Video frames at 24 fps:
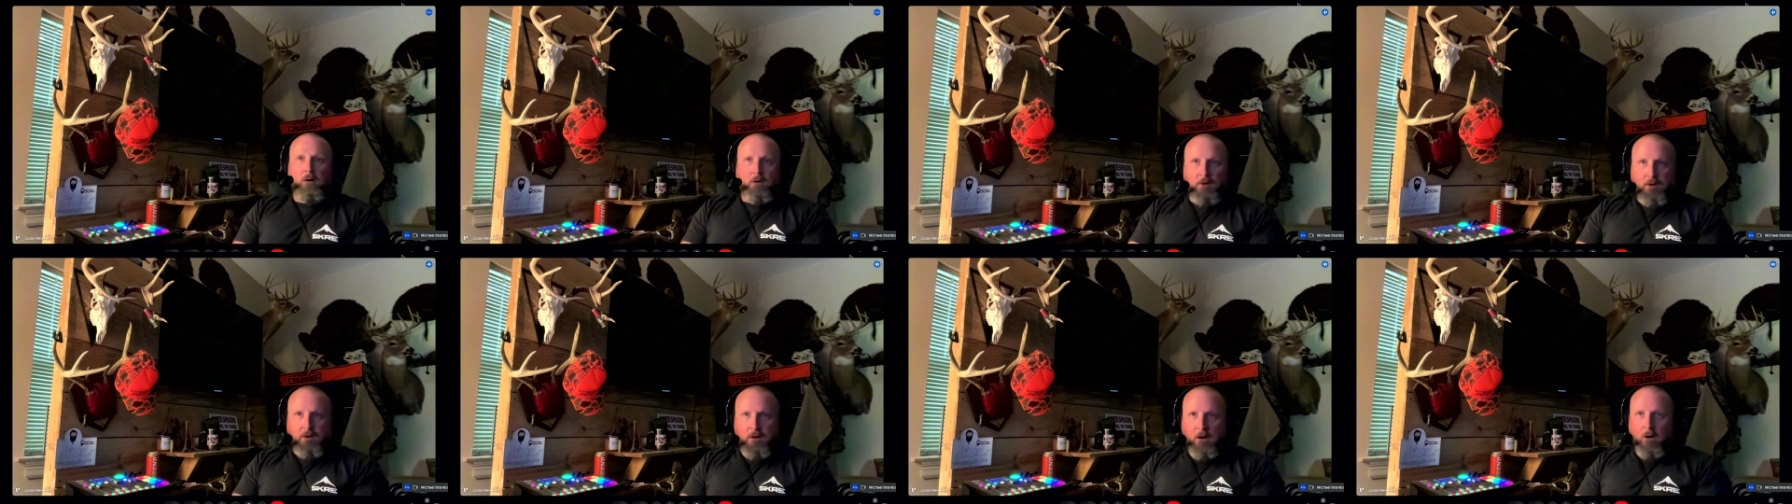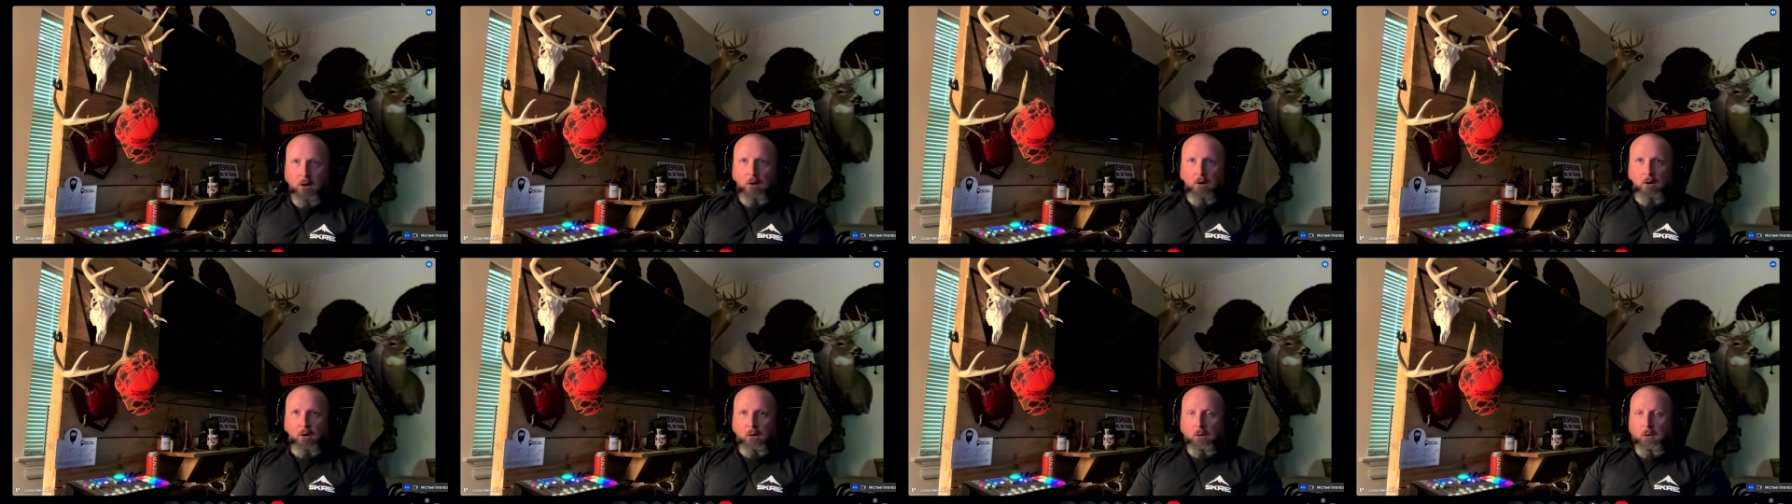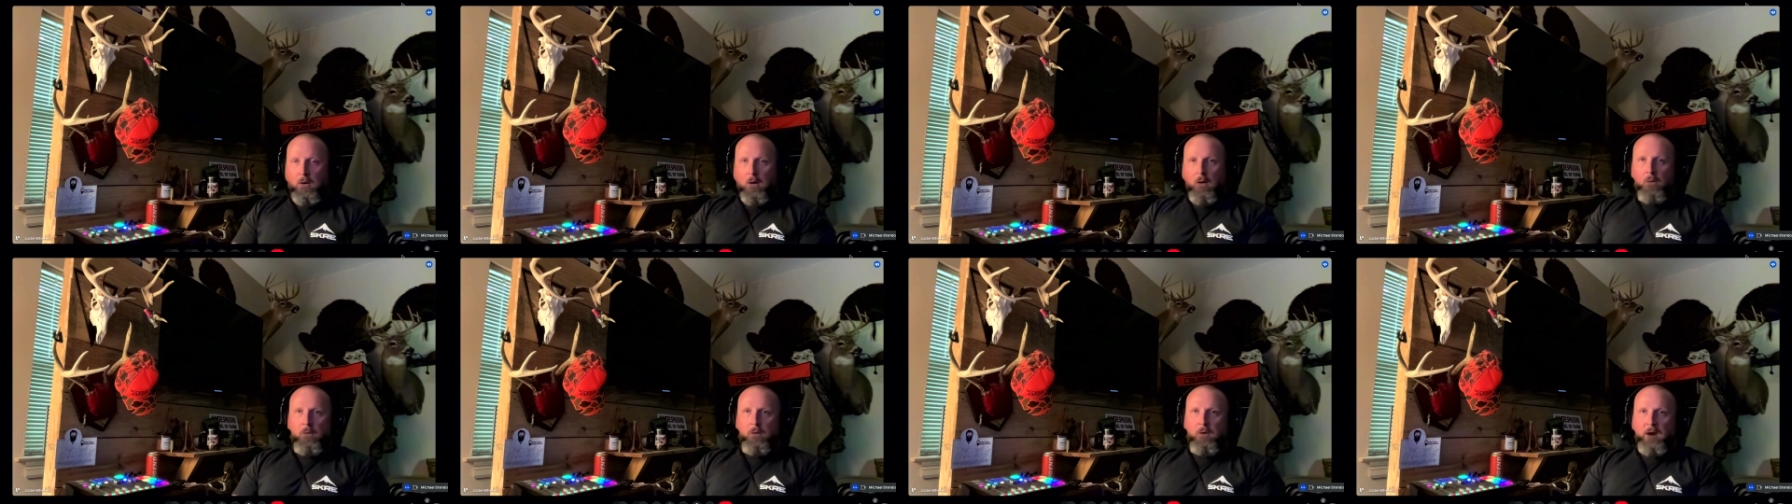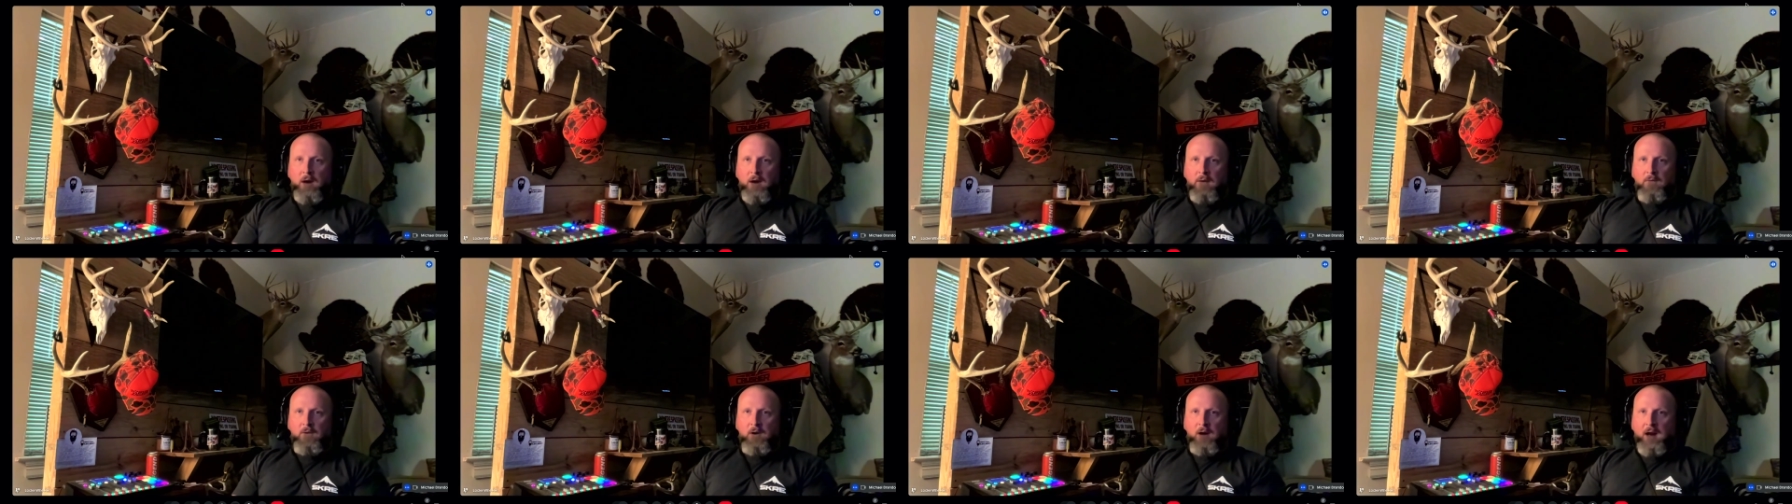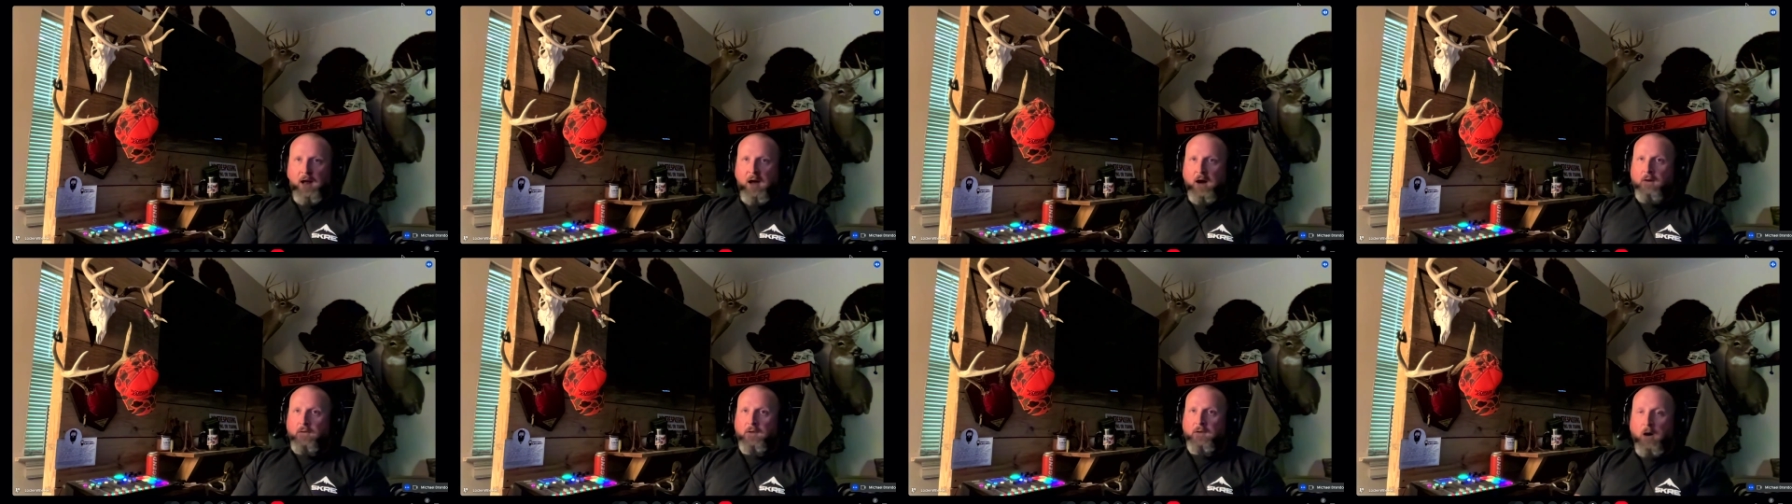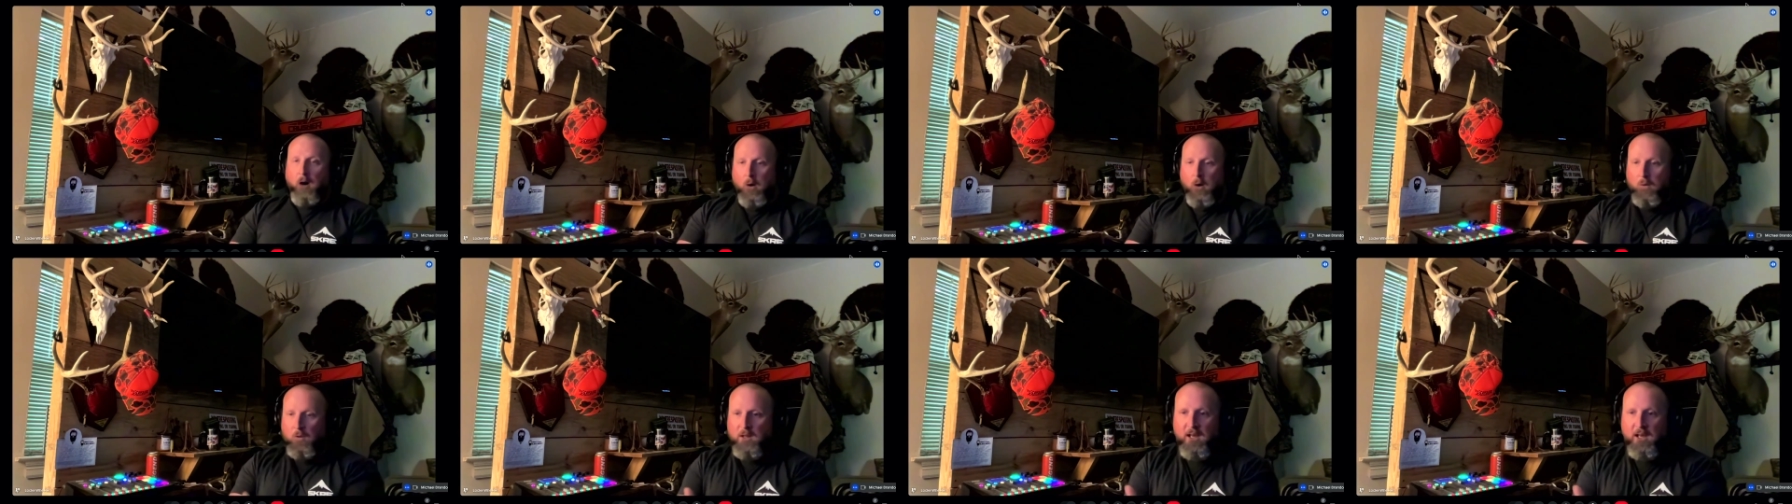you know, or whatever. Now, the
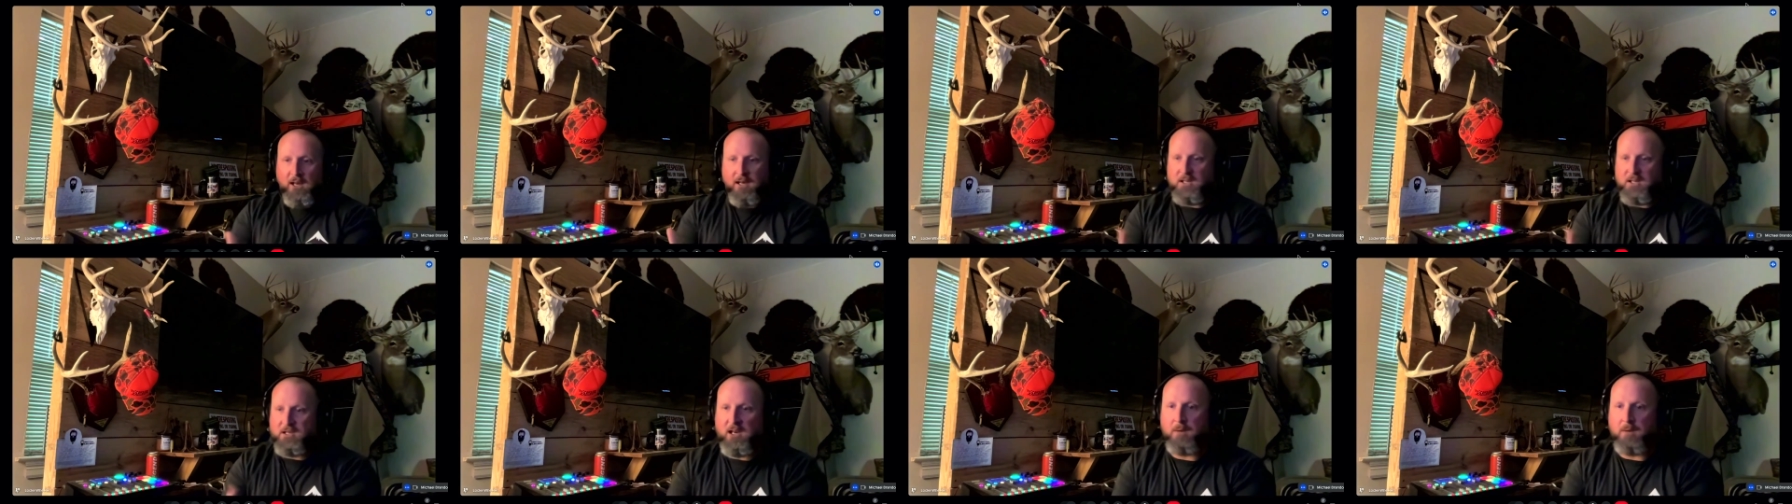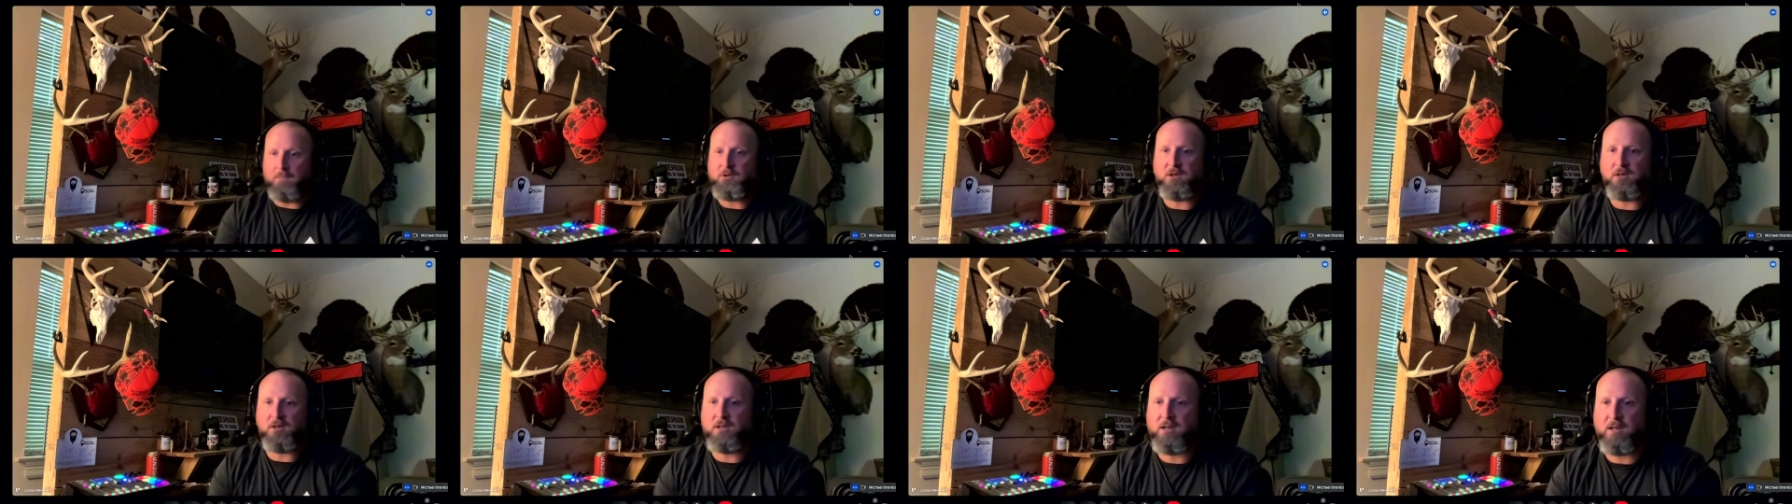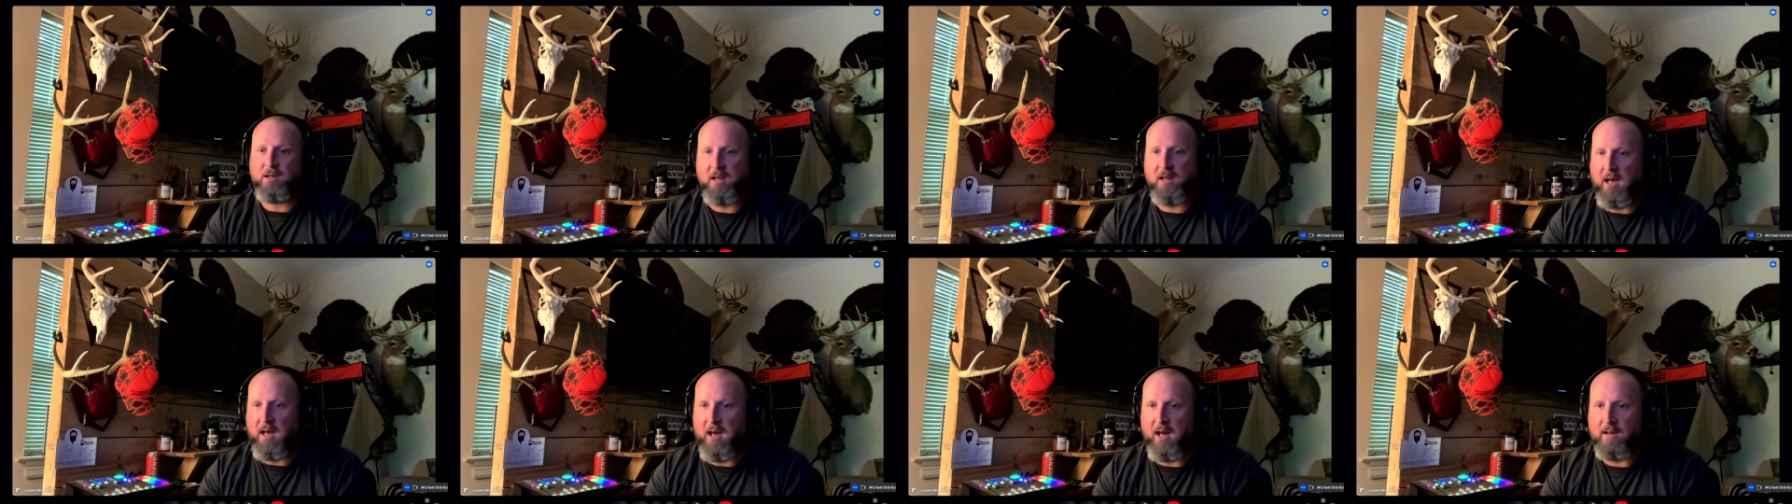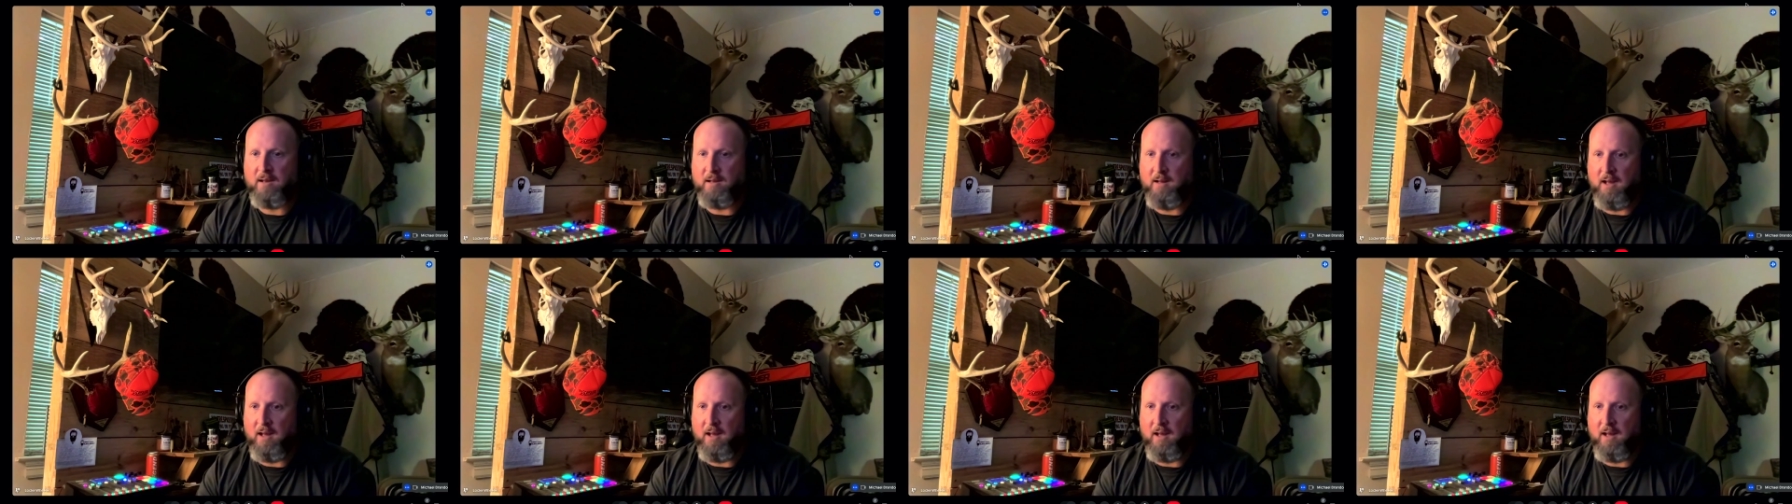only exception to that,